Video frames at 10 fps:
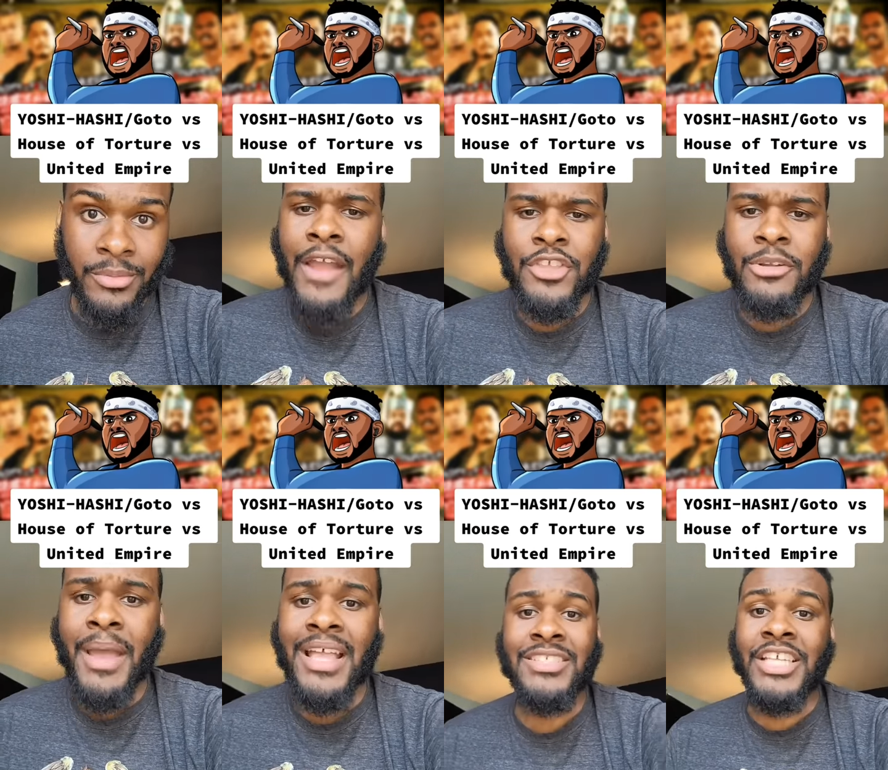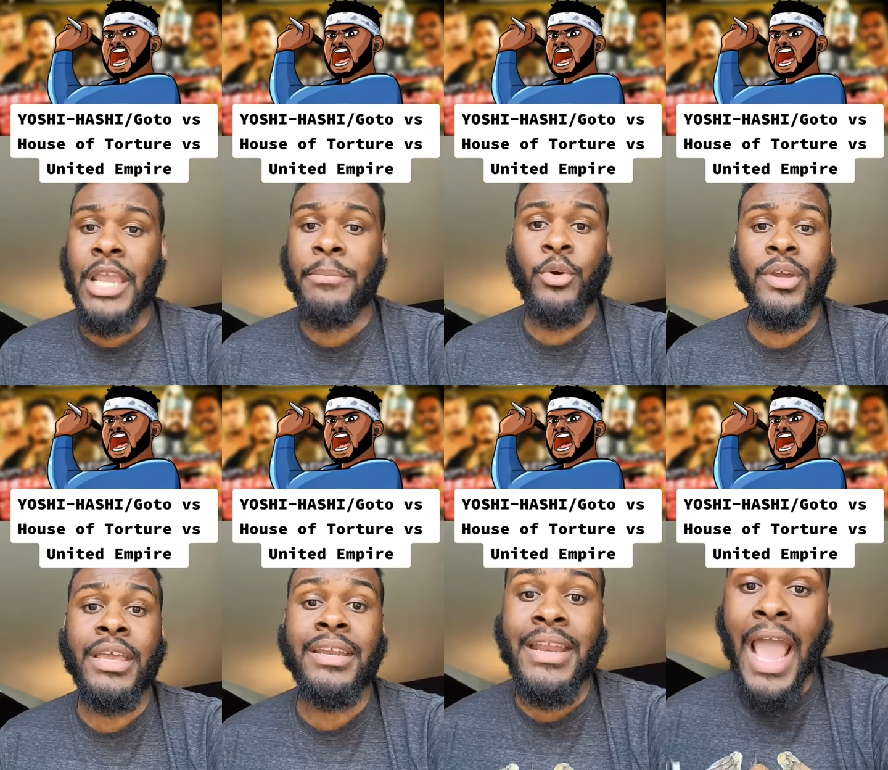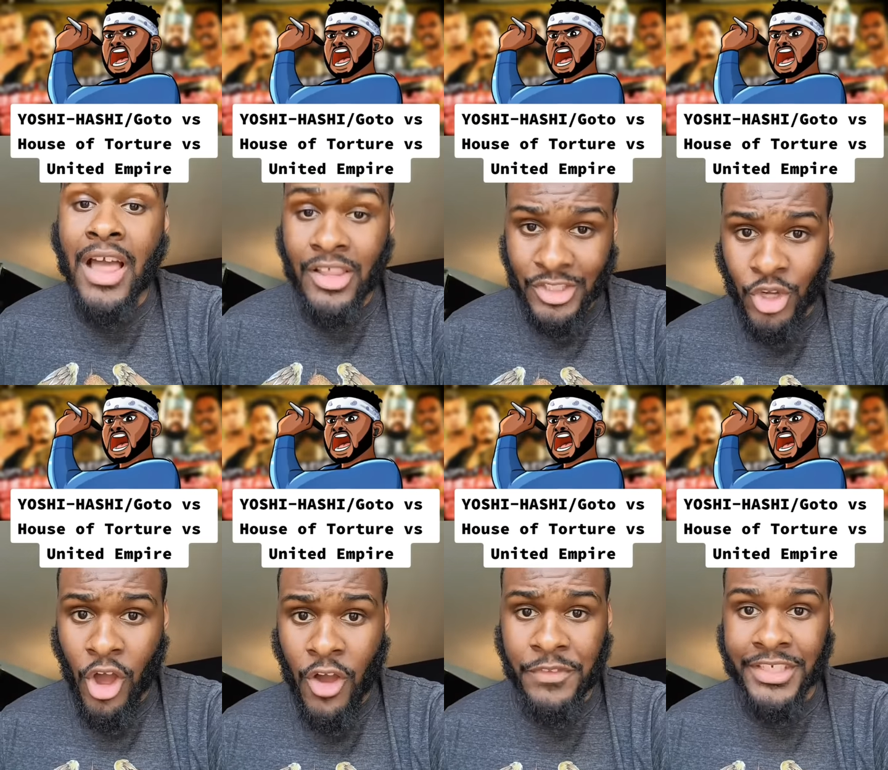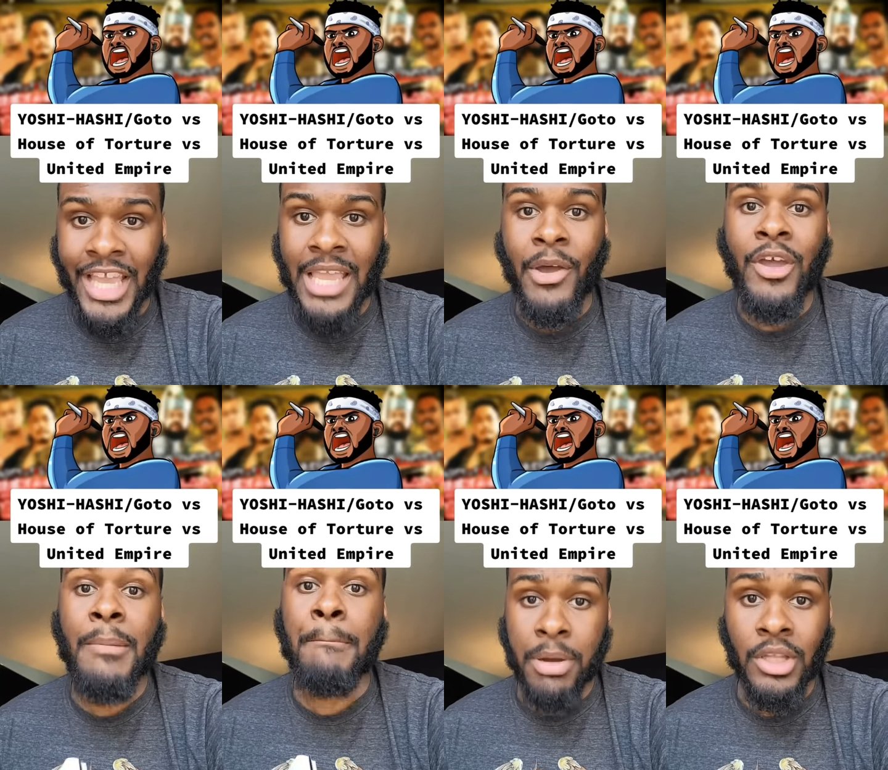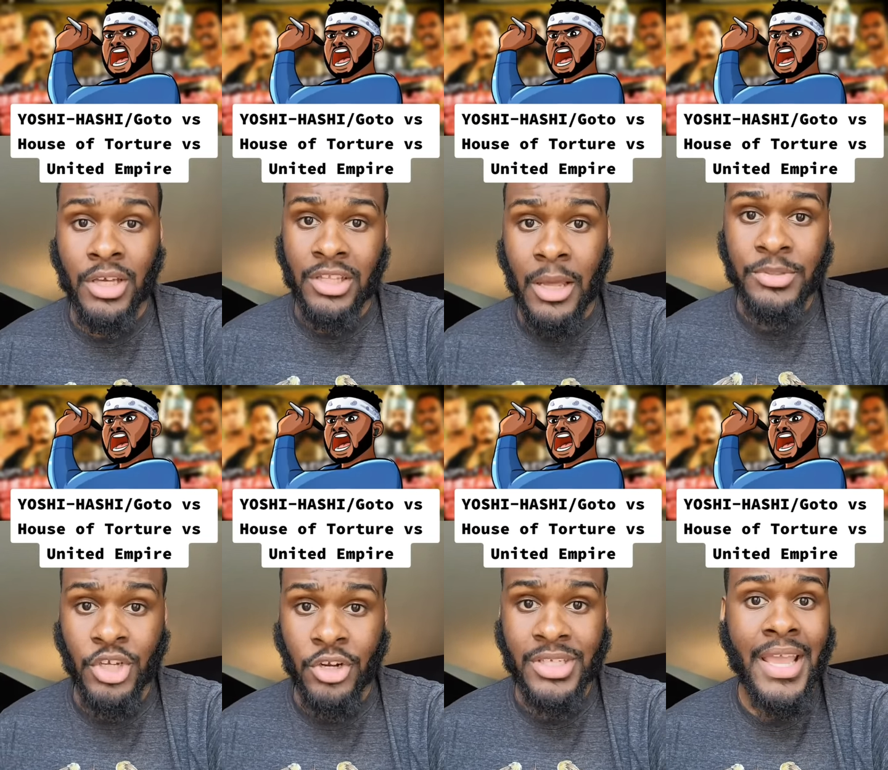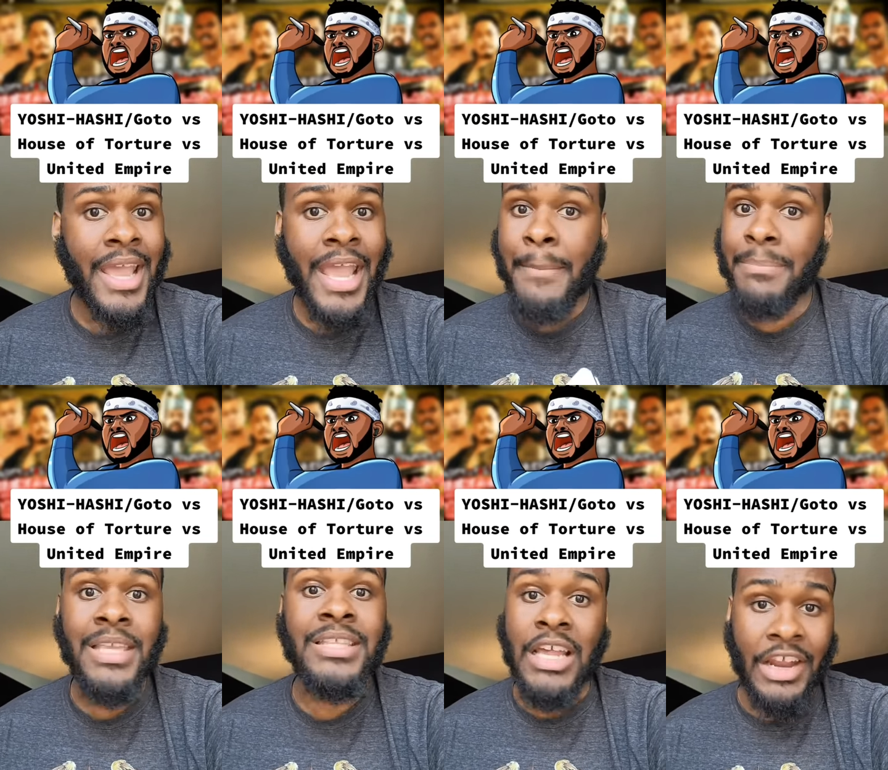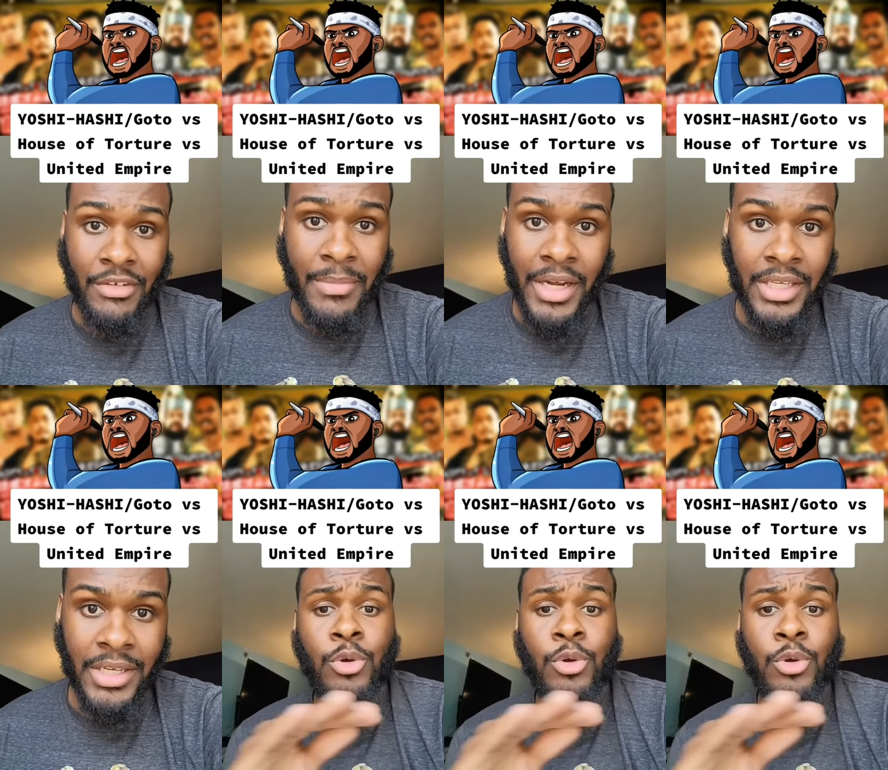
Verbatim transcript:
Speaker 1: After the match, Gabriel Kidd and Alex Coughlin came out in Bullet Club shirts and beat down everybody.